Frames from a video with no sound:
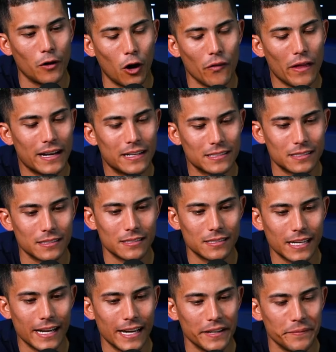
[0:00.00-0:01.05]
all that is to
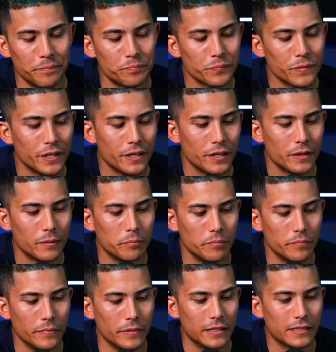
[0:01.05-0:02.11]
say,
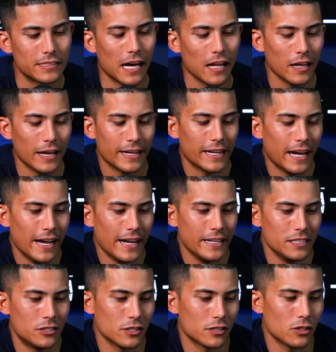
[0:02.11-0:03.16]
it's not like I
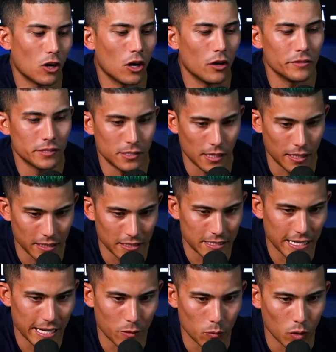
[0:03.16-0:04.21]
just all of a sudden
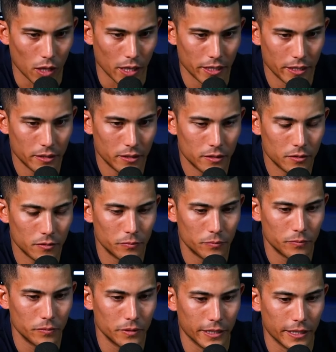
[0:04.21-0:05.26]
day one
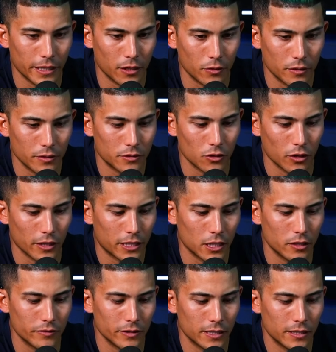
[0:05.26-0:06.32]
you know, during
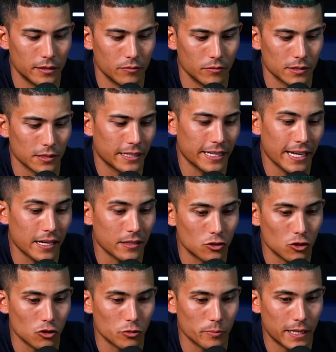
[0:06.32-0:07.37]
COVID was like, yeah,
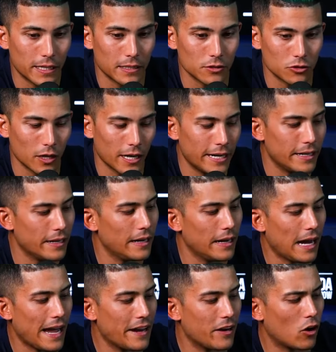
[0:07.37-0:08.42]
social media is great.
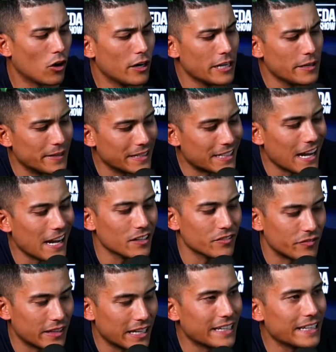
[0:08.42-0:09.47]
I had already been kind of
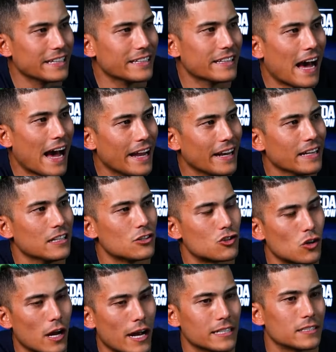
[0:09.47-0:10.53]
thinking that and
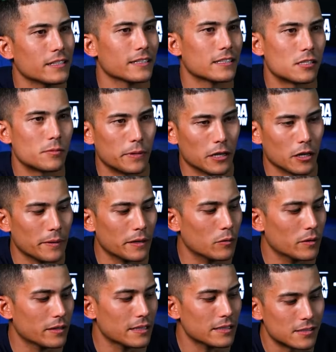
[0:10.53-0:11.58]
trying to experiment
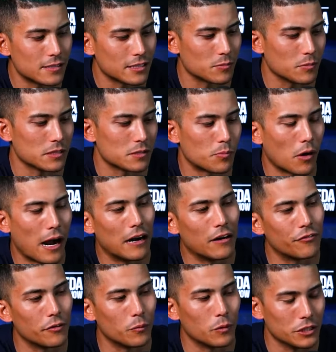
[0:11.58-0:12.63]
with it six months prior
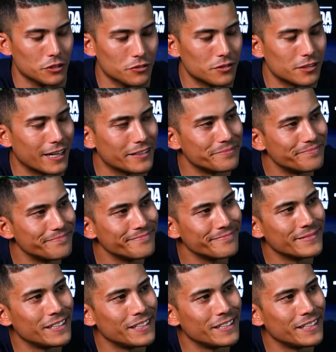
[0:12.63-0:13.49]
from what you said. Hmm.